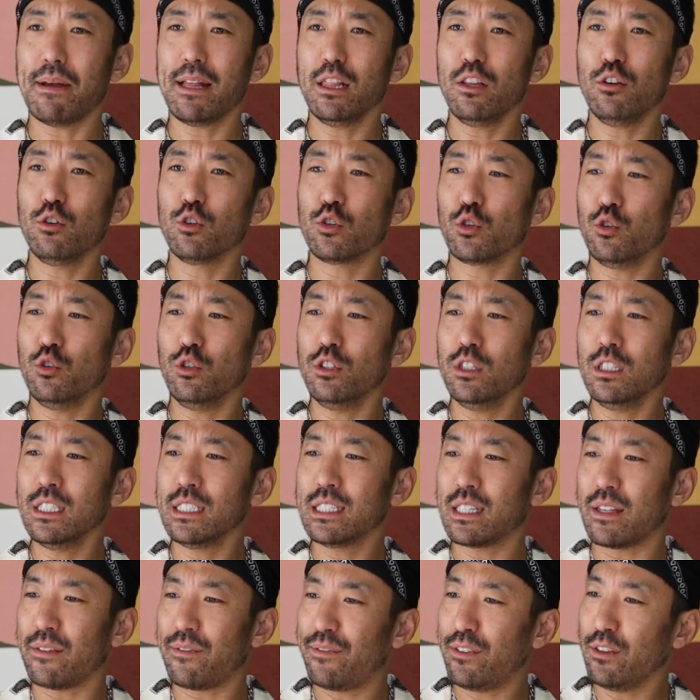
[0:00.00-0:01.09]
my little
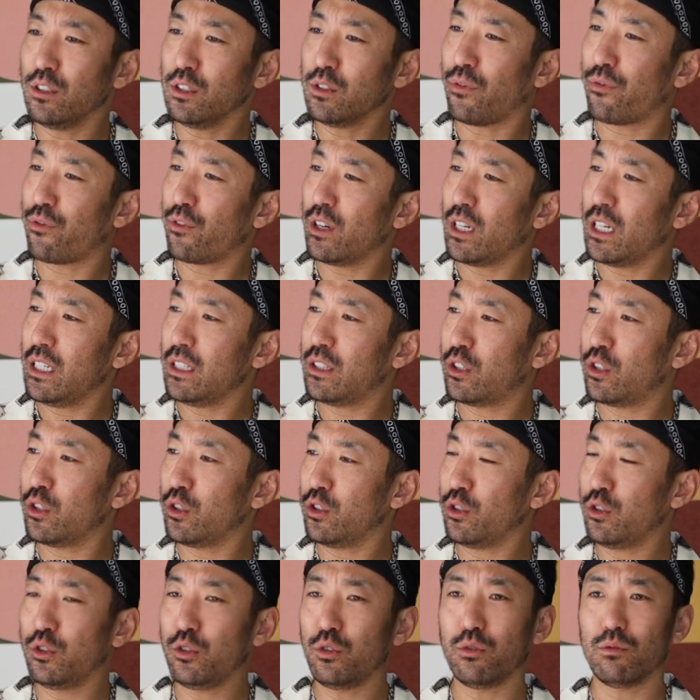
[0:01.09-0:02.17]
ghouls. Feel free
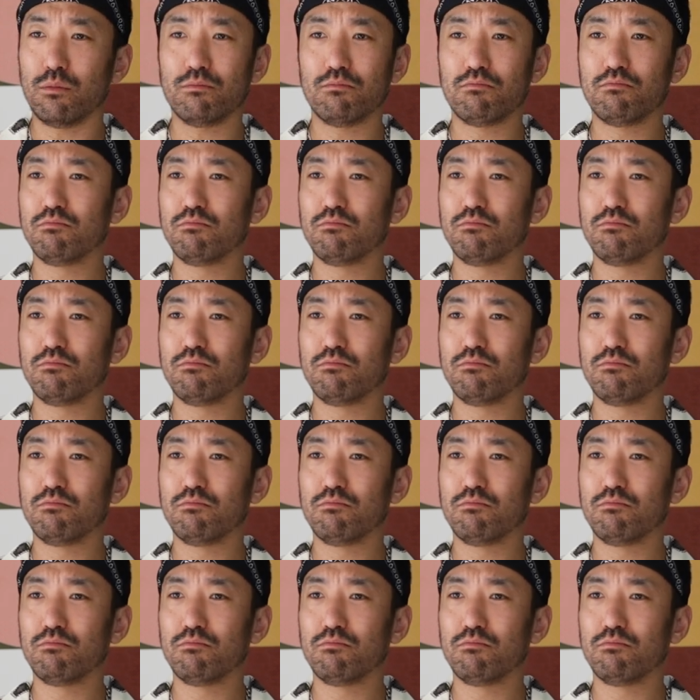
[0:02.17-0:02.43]
to